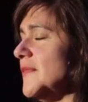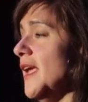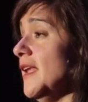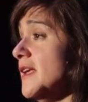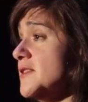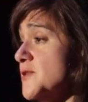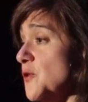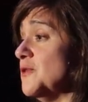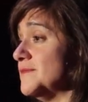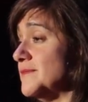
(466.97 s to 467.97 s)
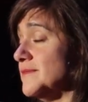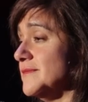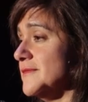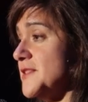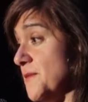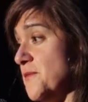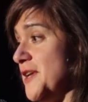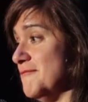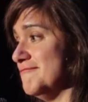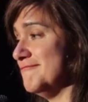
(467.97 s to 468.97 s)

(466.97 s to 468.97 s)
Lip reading: and I saw something: